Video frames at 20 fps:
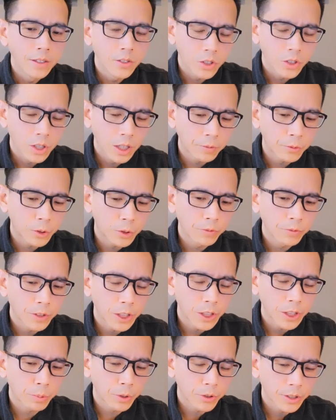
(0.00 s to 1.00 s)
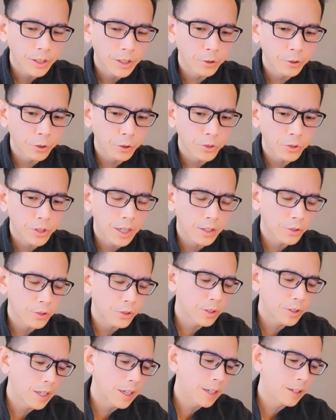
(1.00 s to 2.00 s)
Several of these procedures,
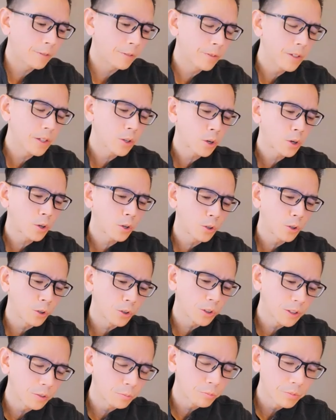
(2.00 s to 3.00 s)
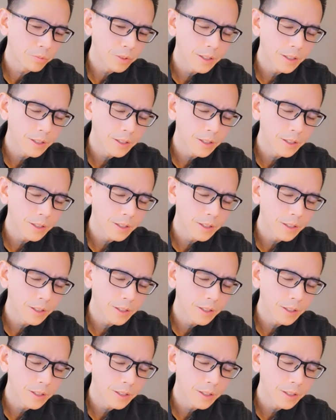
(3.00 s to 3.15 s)
as you have heard,